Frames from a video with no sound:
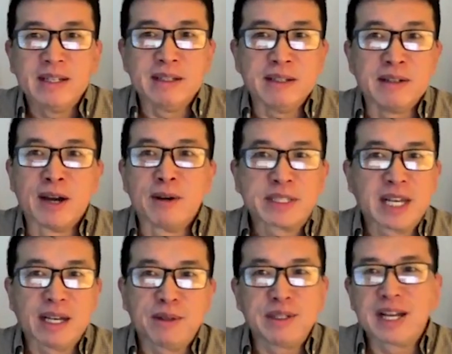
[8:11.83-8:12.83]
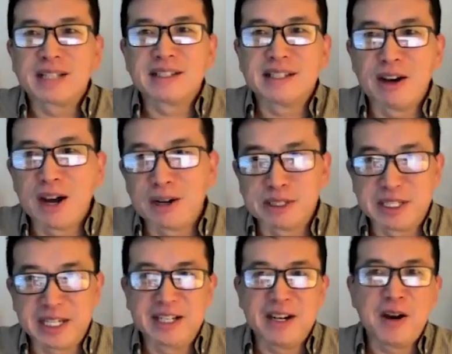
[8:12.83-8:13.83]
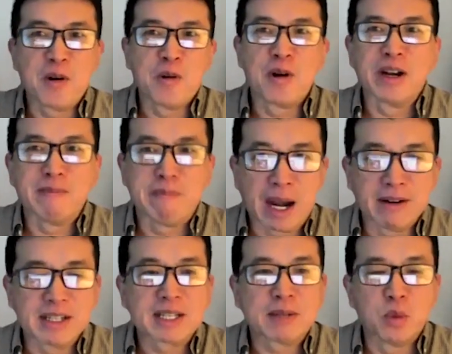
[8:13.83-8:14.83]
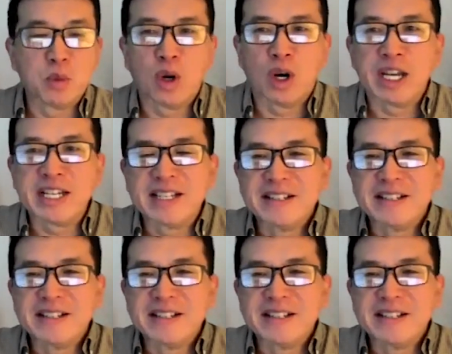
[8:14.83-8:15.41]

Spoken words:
It's like, who doesn't know how to dig a hole and bury some wood?